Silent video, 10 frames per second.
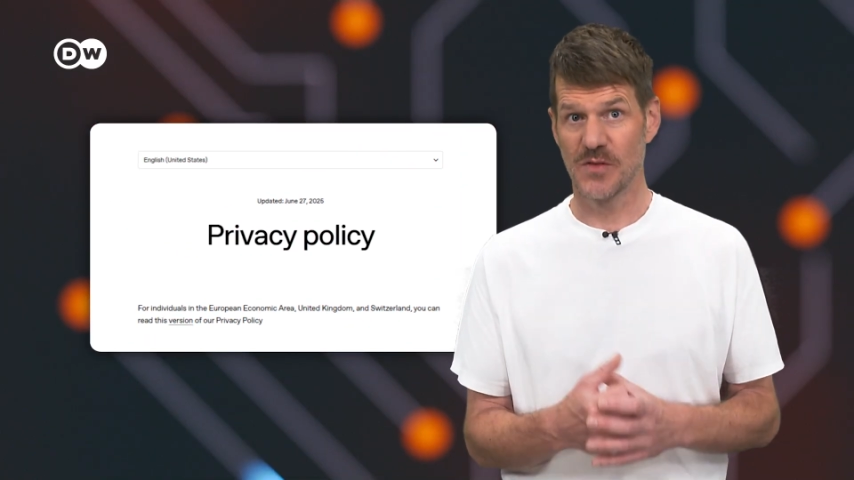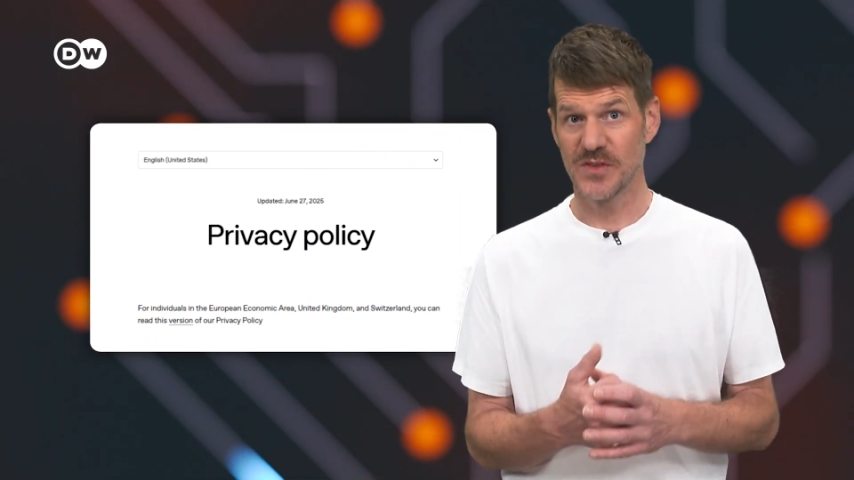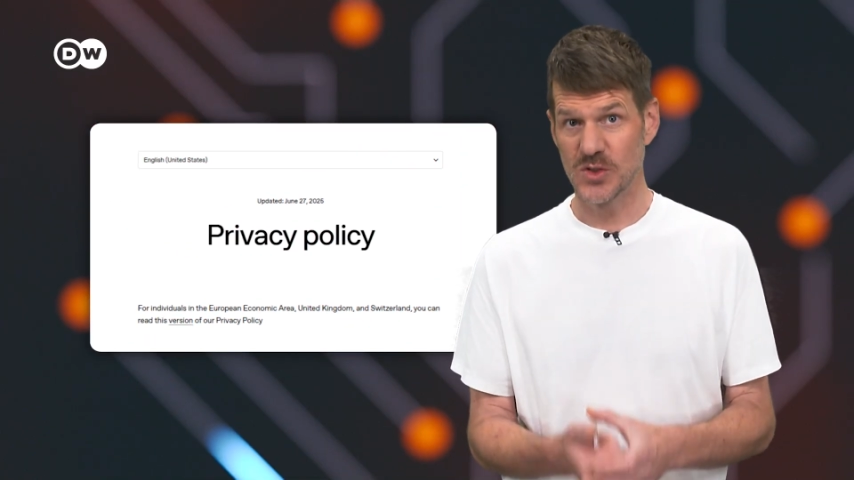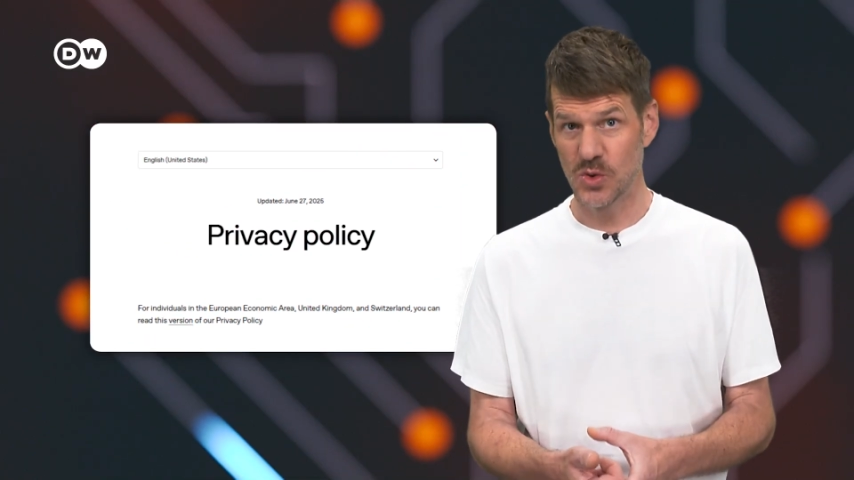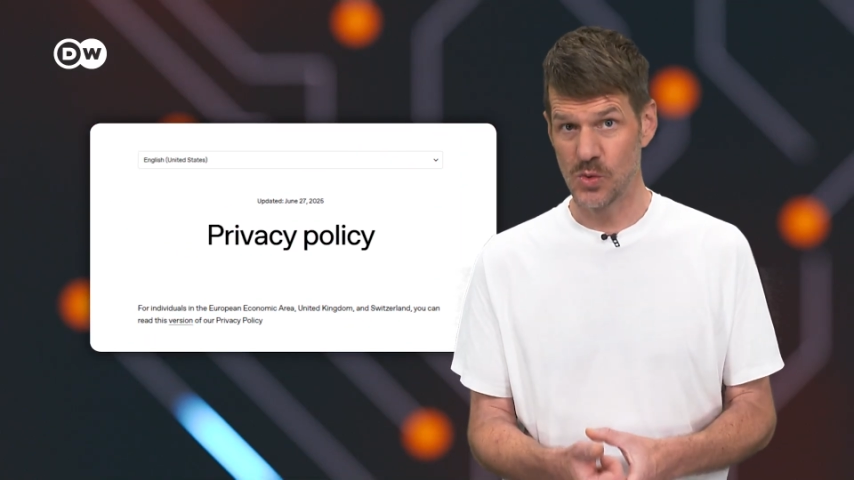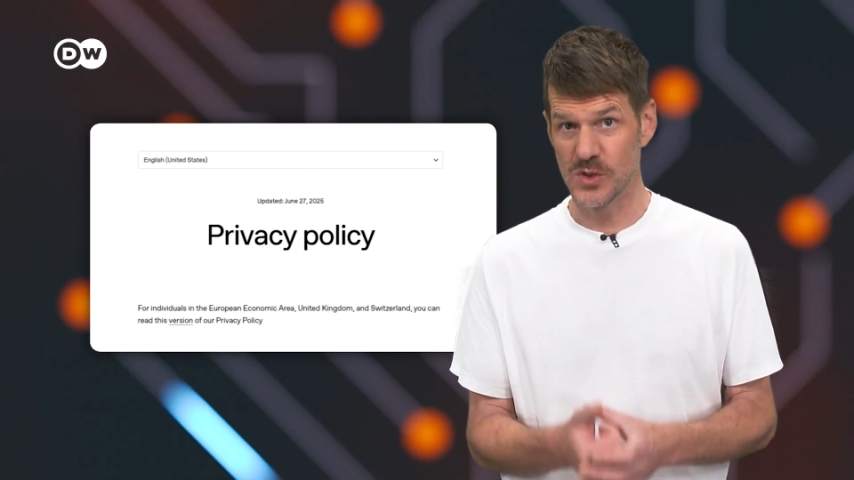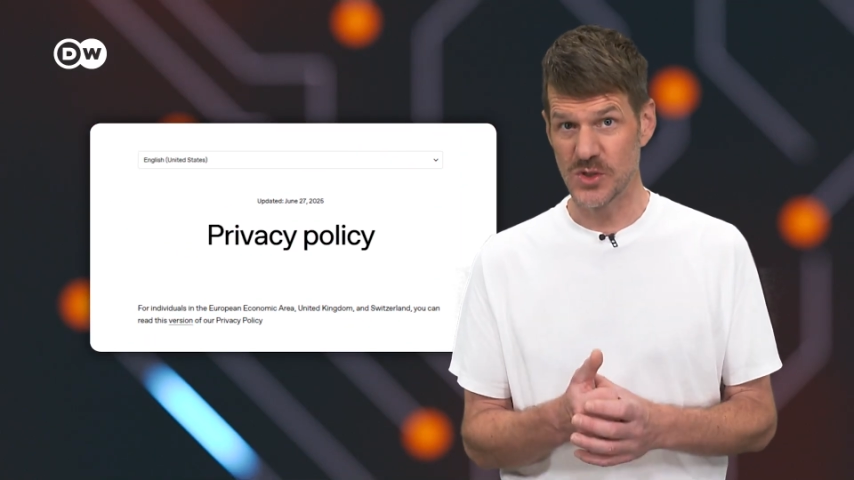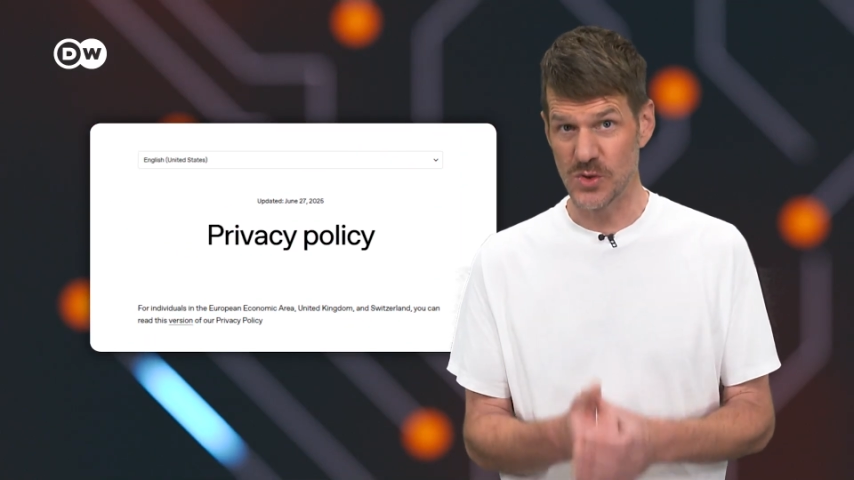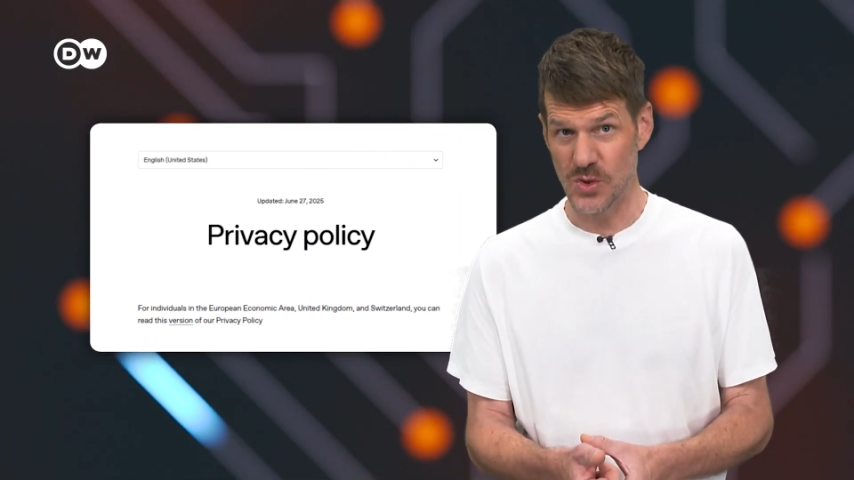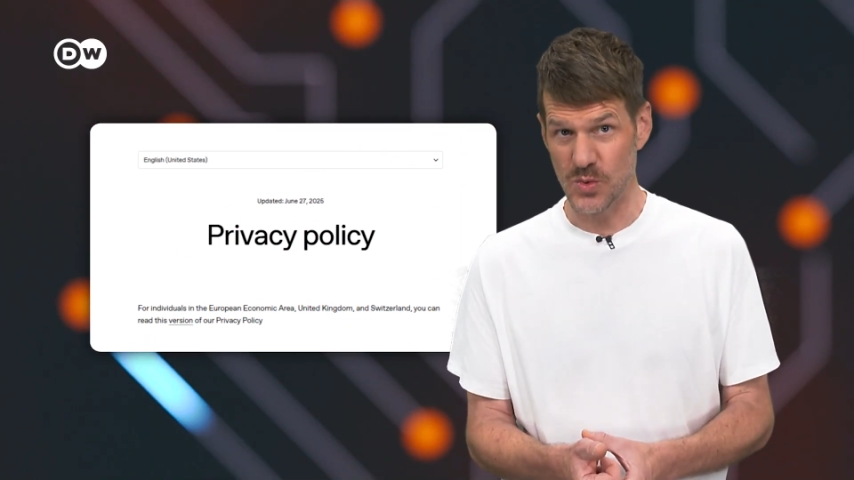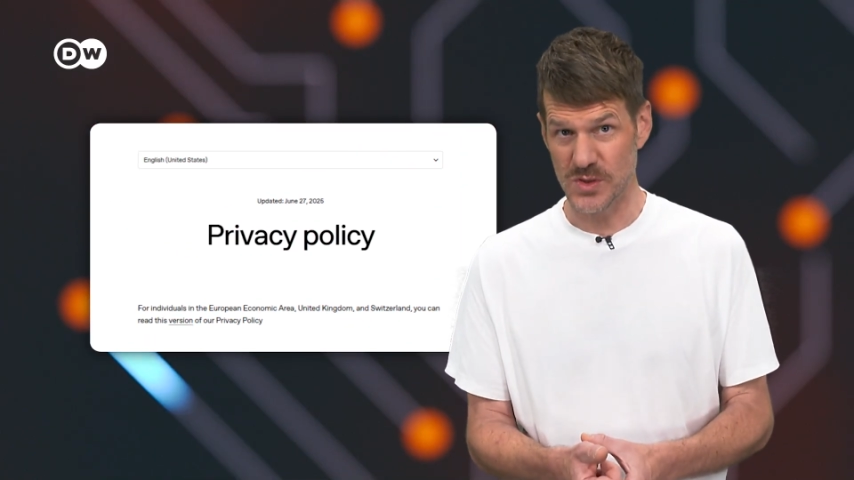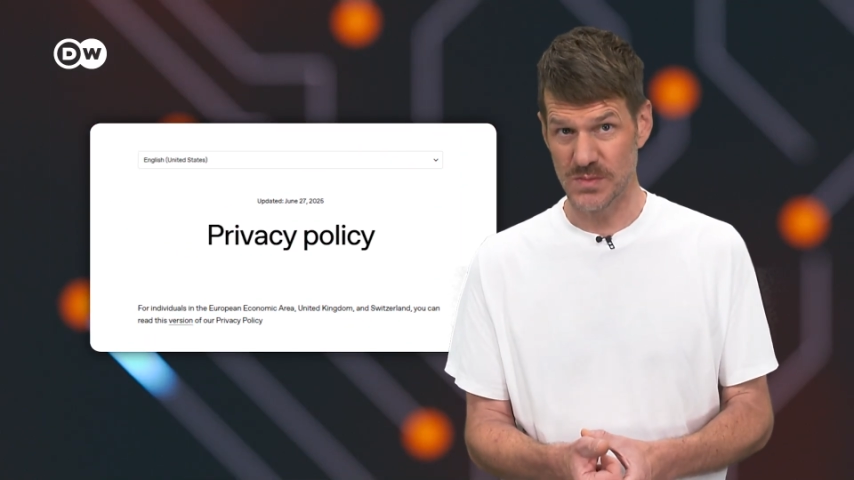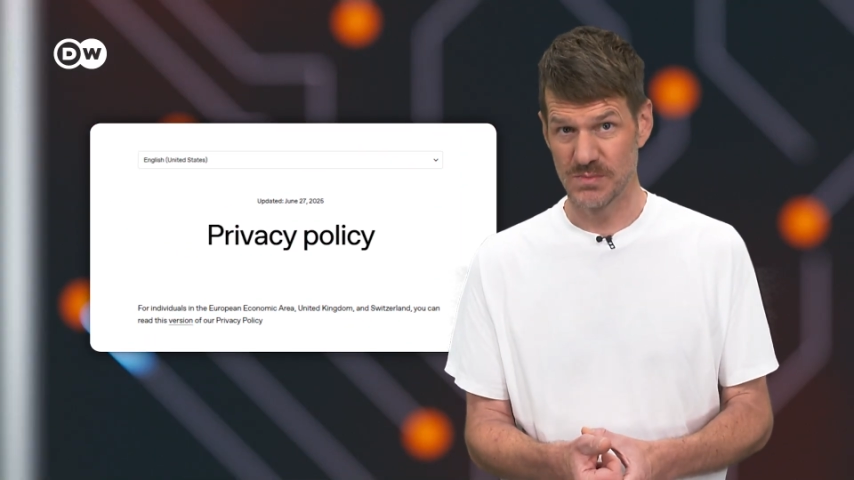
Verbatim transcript: of the tools you use.